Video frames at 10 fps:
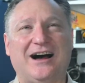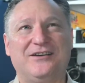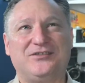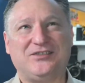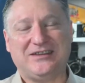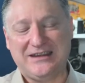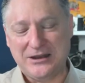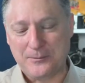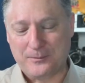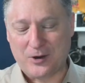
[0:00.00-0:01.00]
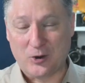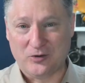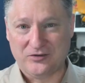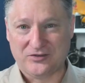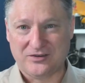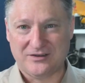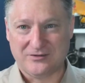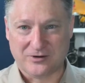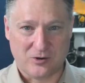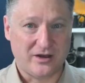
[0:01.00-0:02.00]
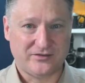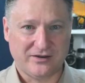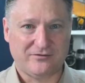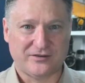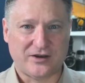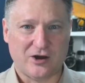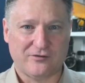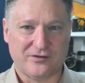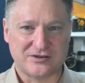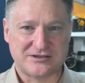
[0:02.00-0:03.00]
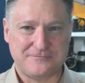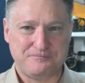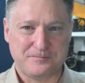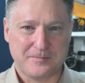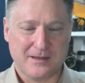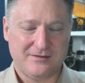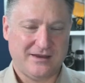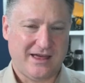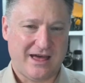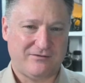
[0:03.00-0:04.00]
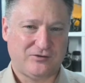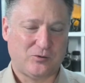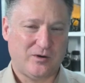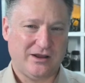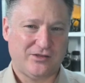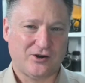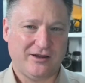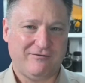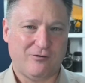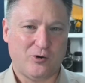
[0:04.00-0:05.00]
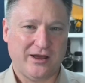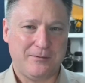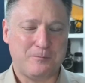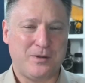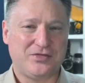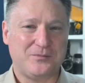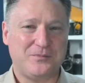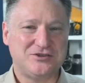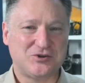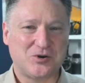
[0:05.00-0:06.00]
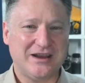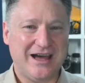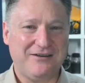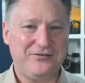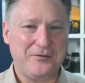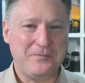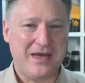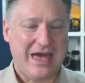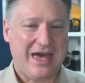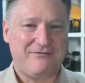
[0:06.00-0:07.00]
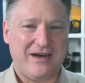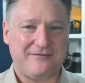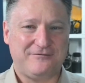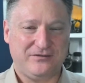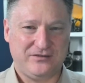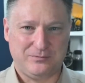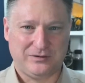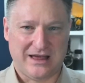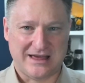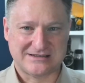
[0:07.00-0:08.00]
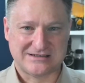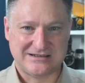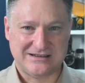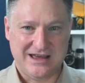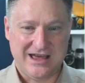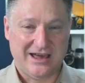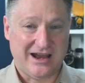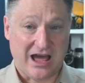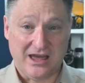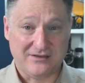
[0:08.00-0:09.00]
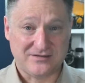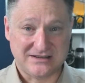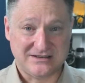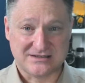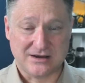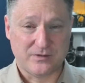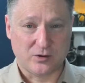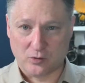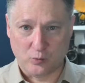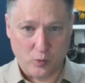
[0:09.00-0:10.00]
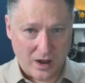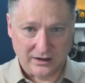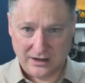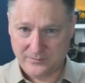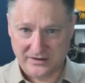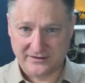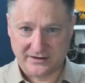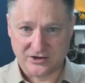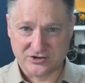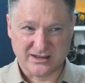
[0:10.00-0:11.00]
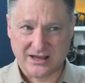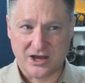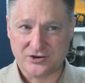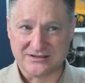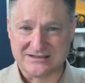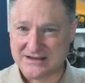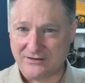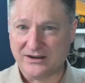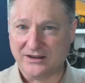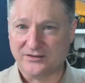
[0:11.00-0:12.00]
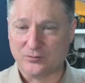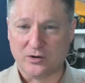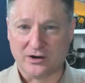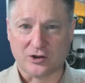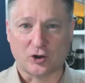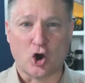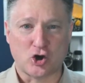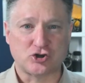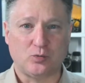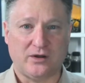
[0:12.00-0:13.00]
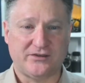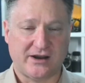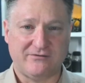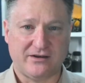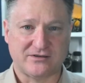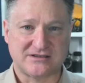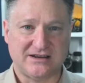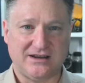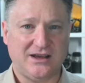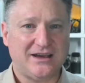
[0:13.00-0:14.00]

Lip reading: I've seen posts requesting photographers that have 20, 30, 40, but the majority of them have had 50 plus. And I have seen some that were well up into the hundreds. I think 170 is one of the larger ones that I've ever seen.